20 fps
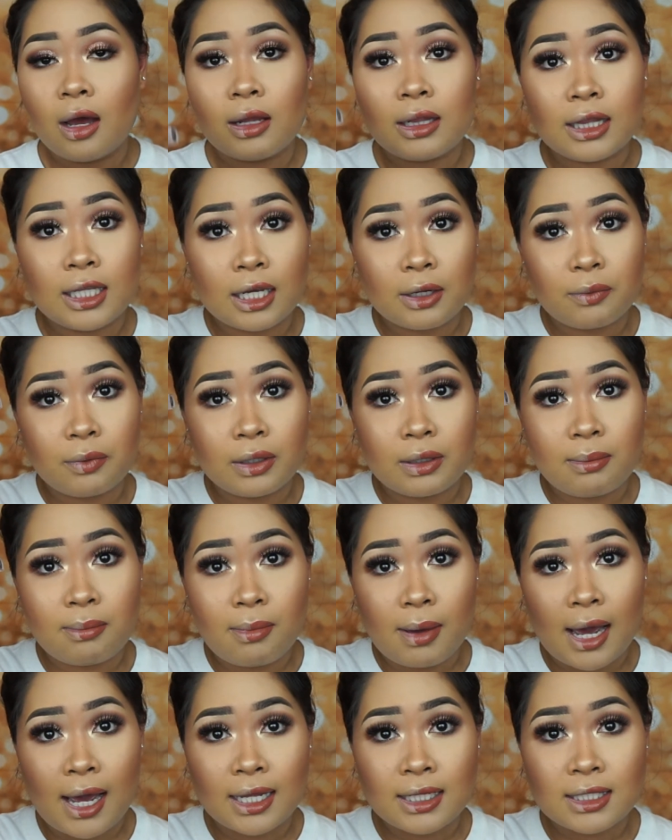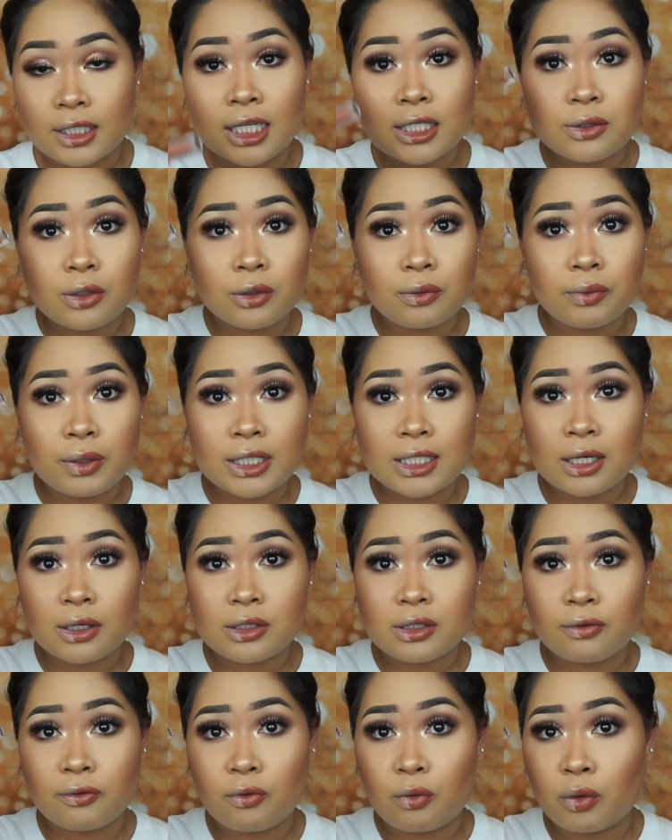Liquid Matte. This one
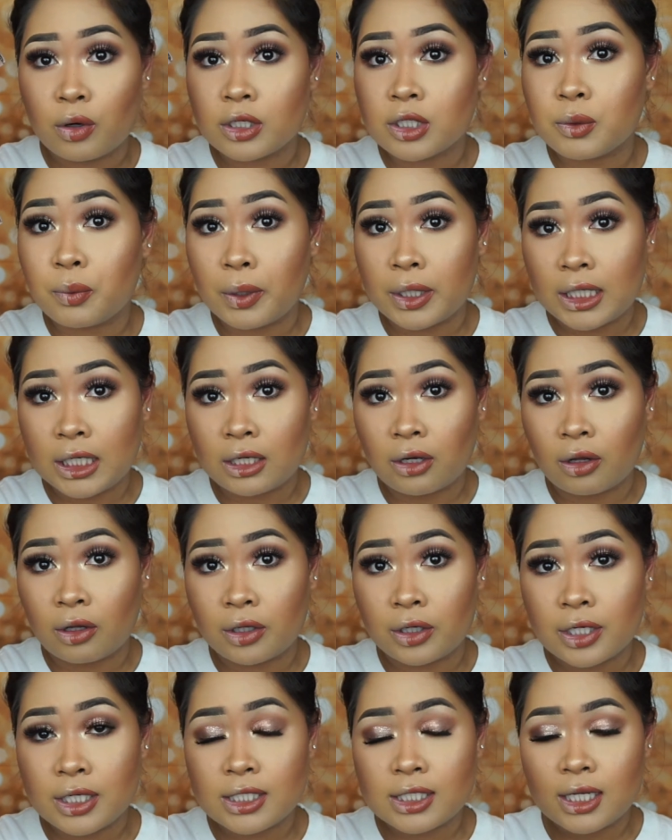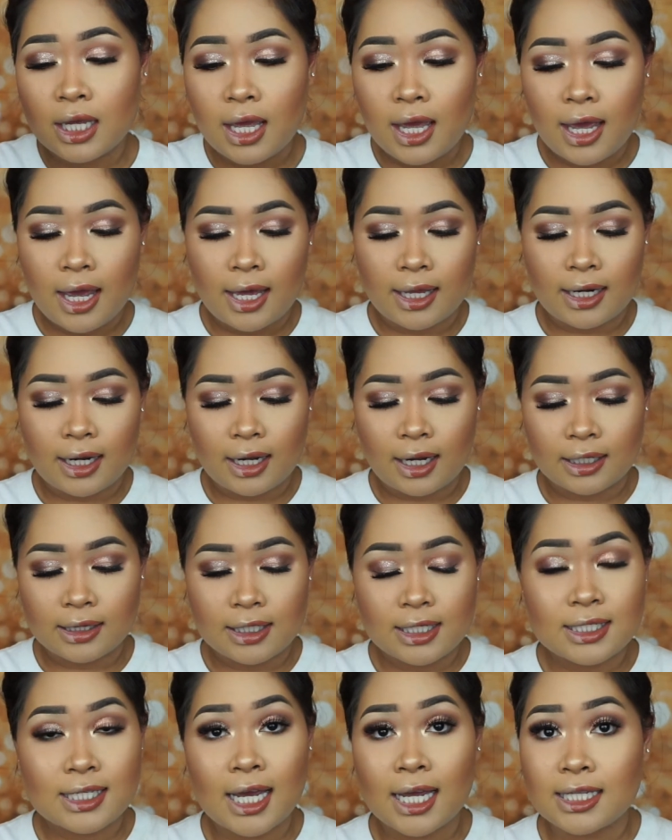retails for $20 and I got
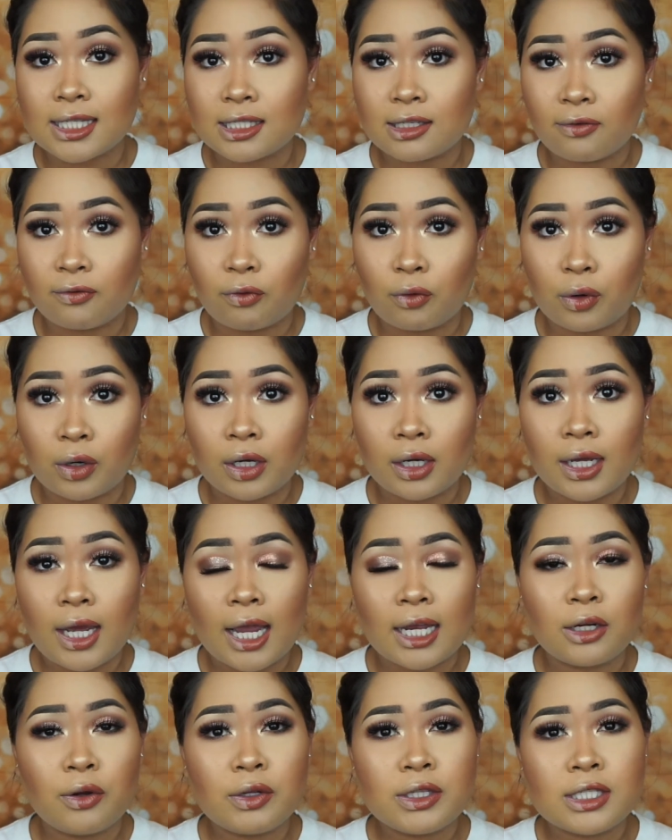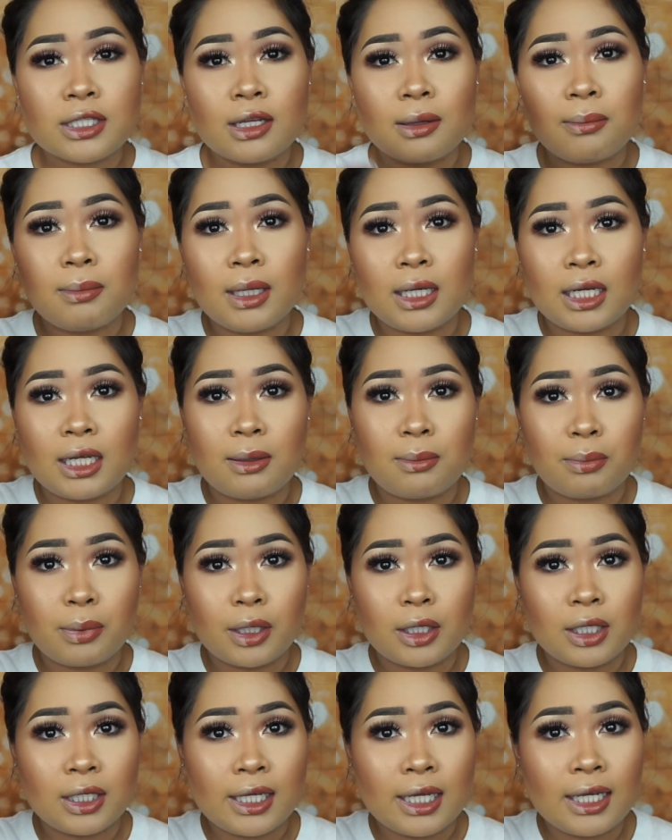this at Sephora. I know it's the mini,
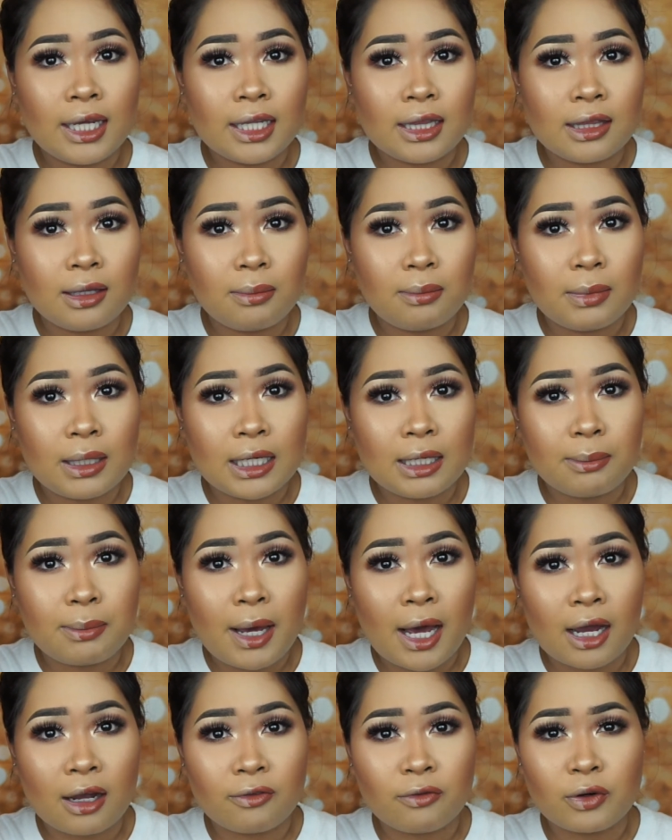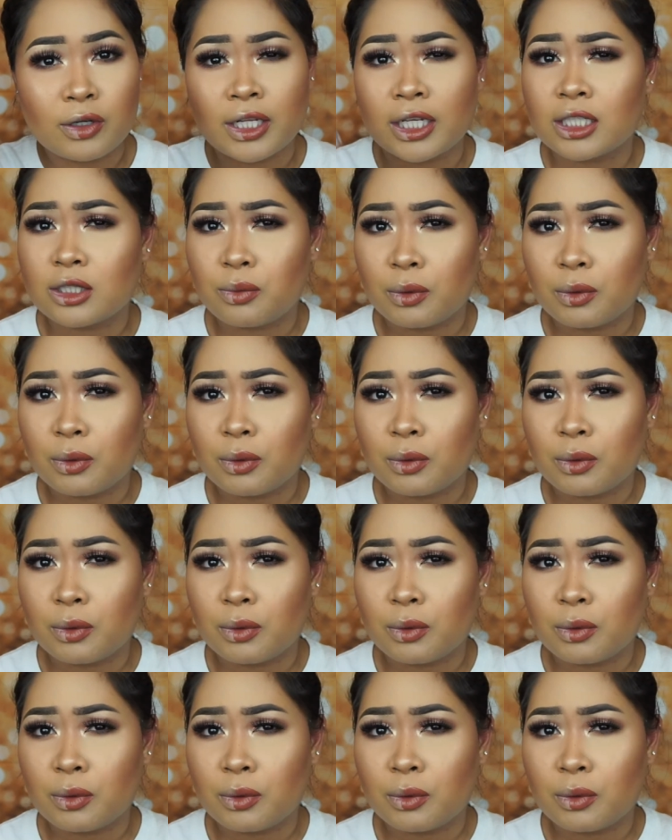but you can get the mini pack for like